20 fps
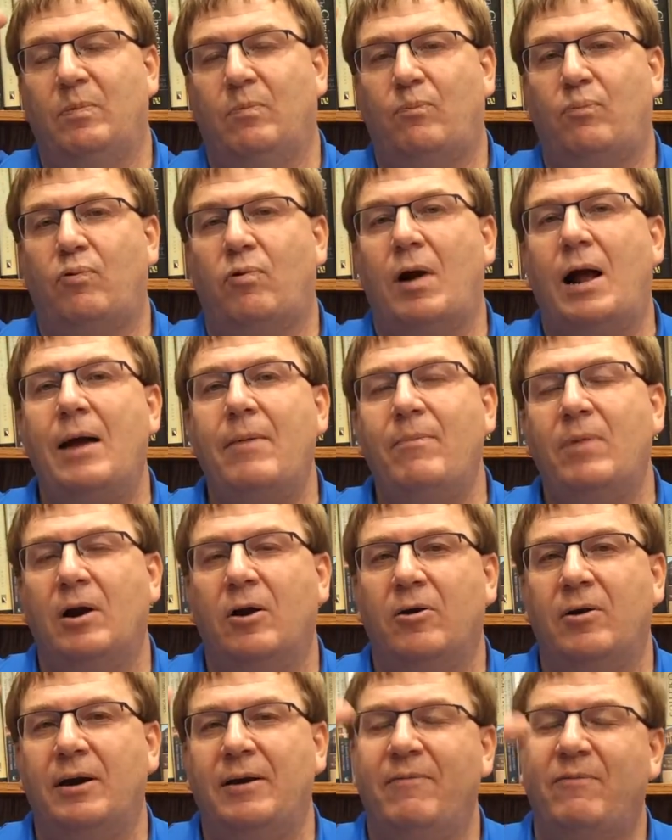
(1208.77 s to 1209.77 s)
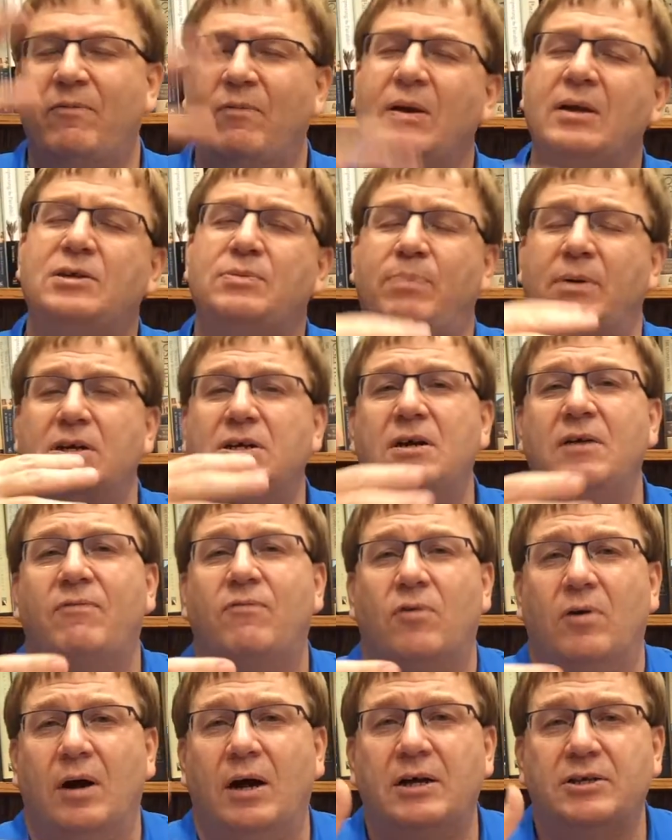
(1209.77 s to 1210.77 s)
primary, especially
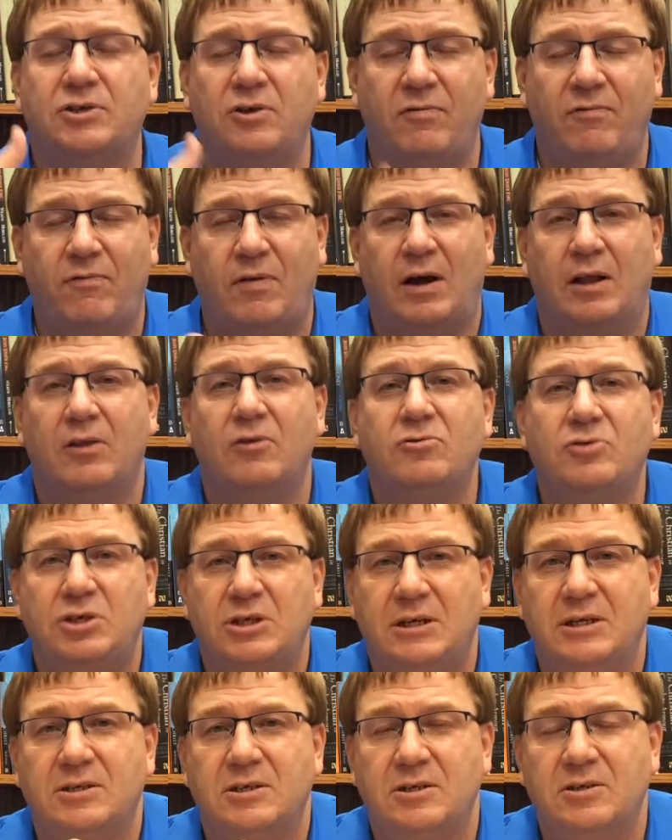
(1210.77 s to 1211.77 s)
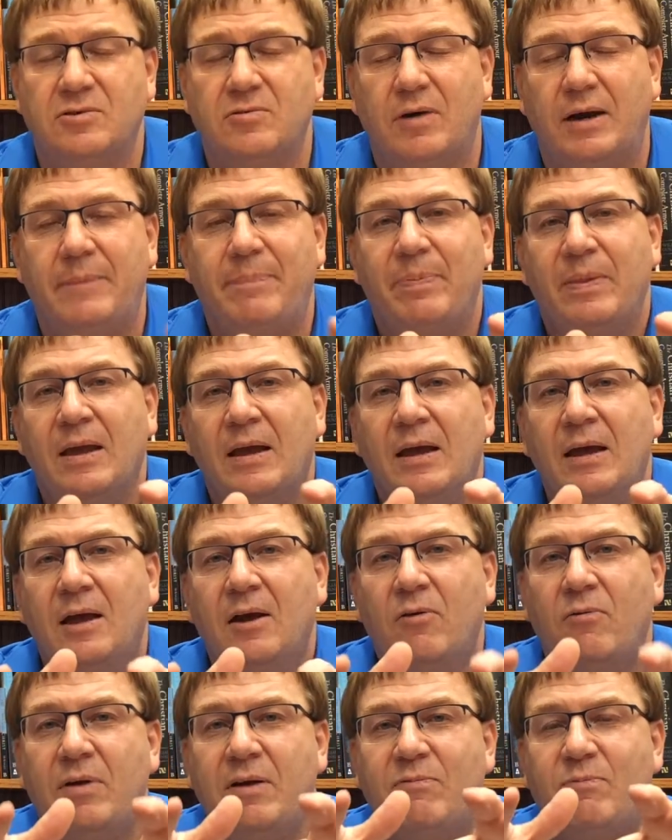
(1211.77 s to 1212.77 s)
for us who follow Jesus, right?
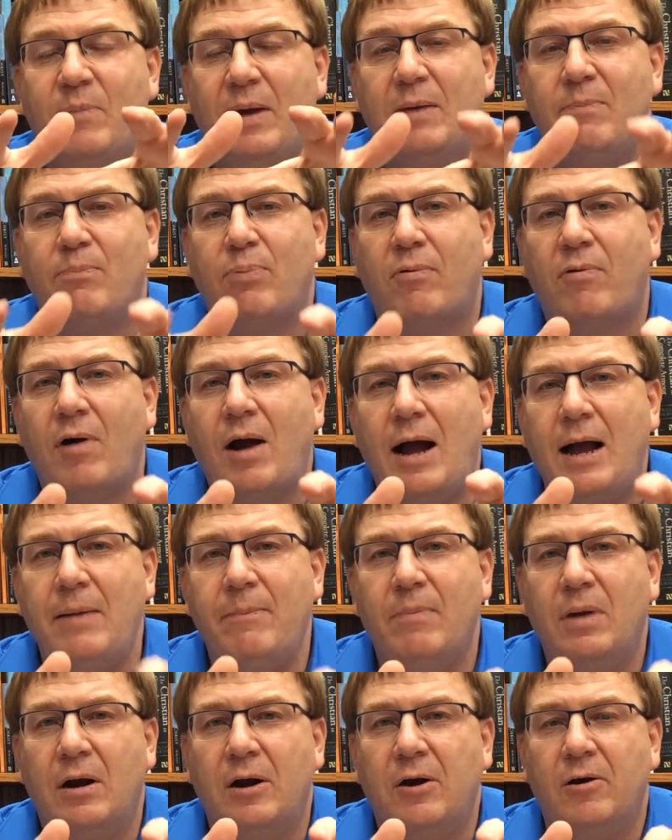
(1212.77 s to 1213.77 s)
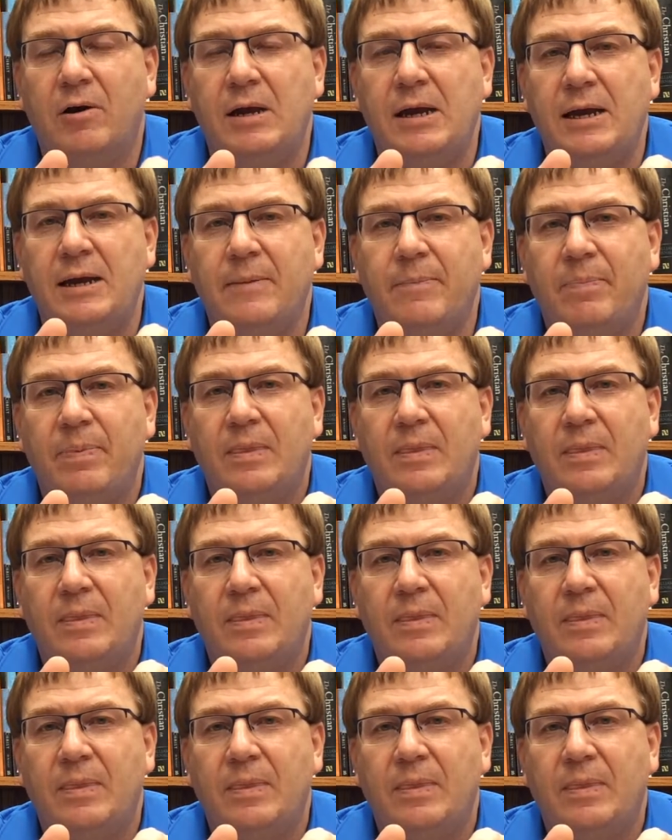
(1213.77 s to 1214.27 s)
We've made primary